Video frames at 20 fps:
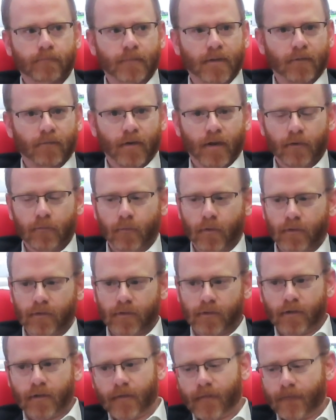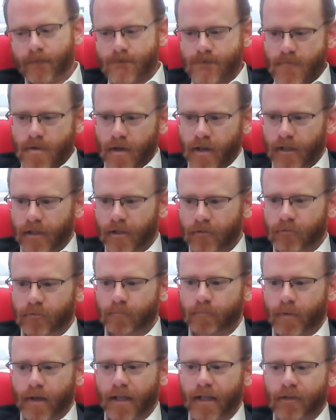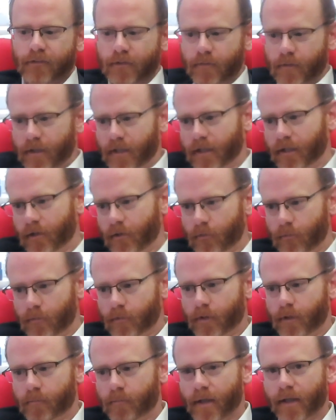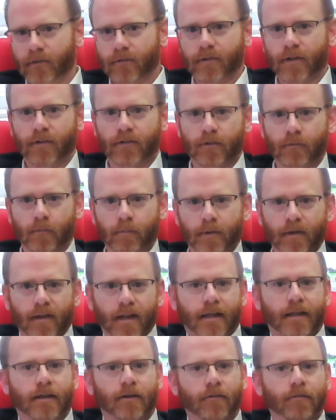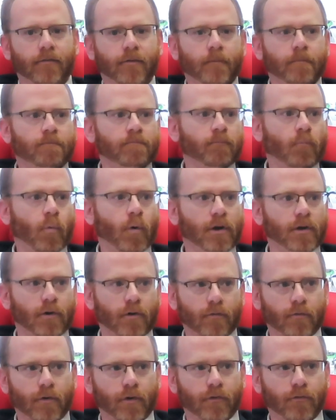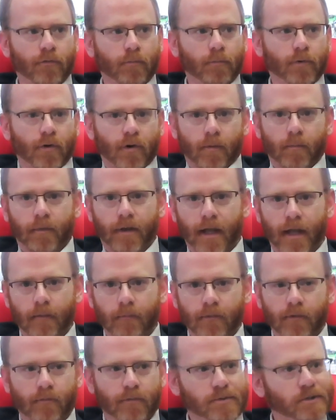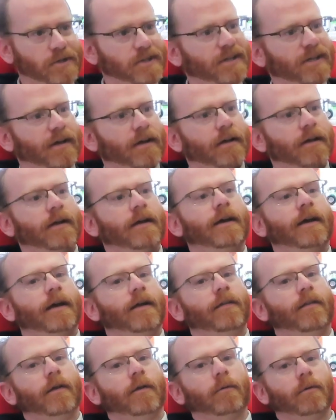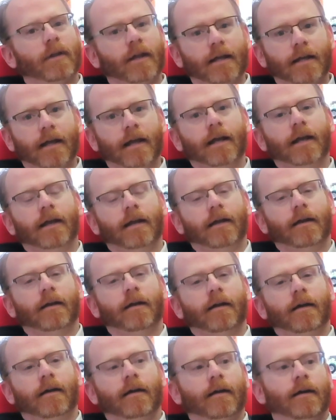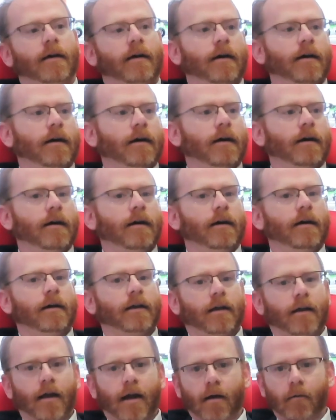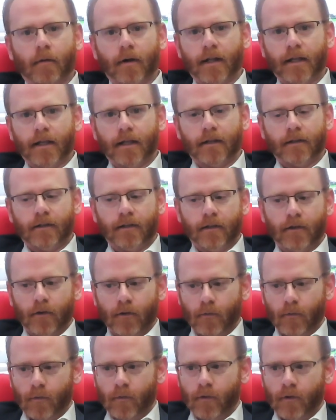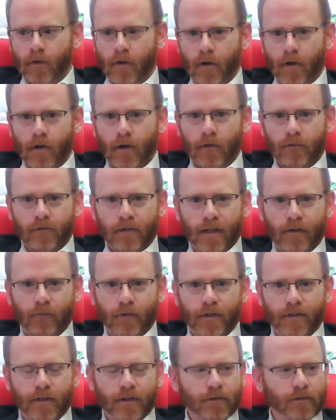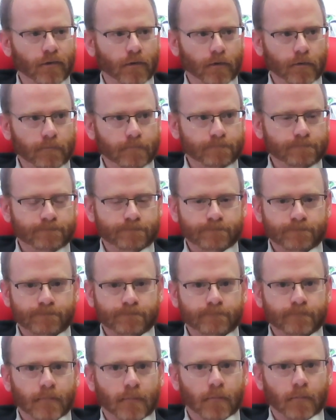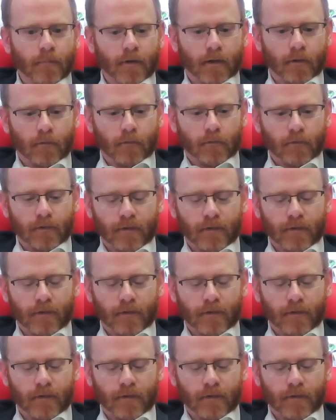to find one. And I guess it, you know, it makes sense. It would be like if one of your friends from Europe came to Virginia and they were like, hey, I want to get, you know, a slavery T-shirt. Like,